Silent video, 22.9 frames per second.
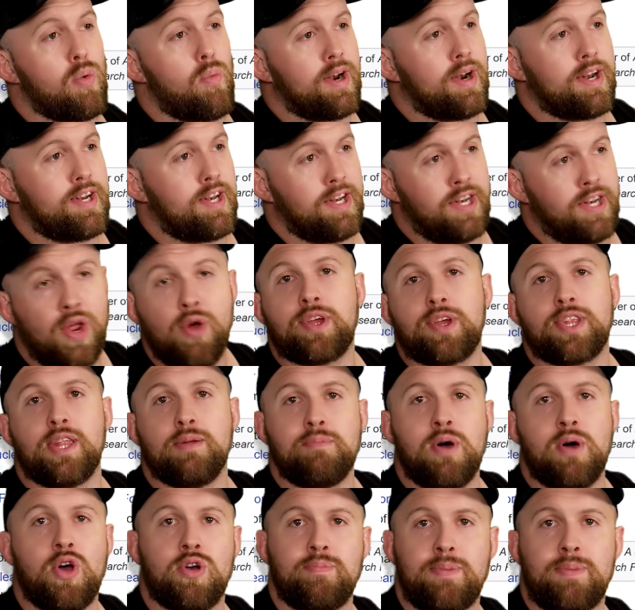wanted to nuke the
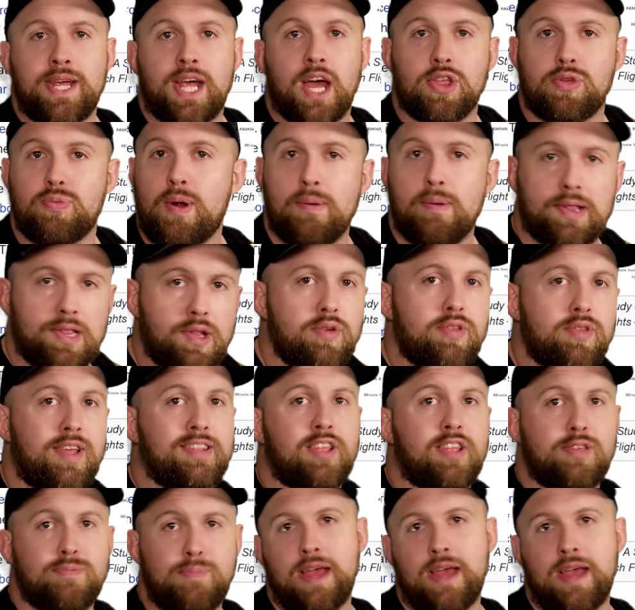moon because we were losing the
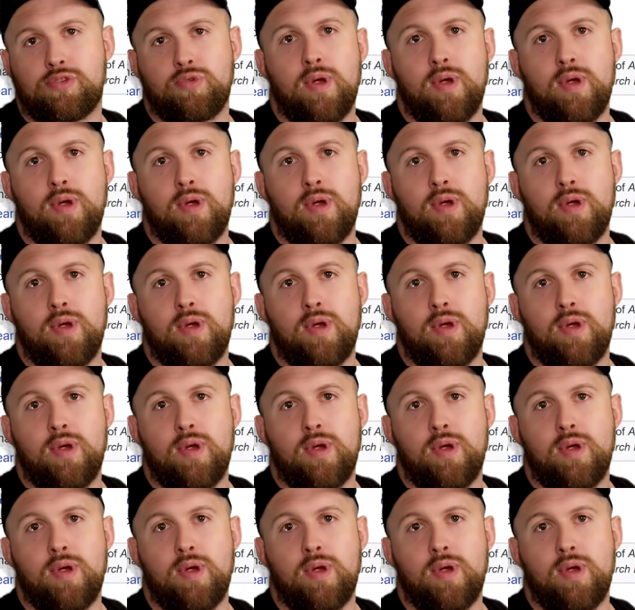space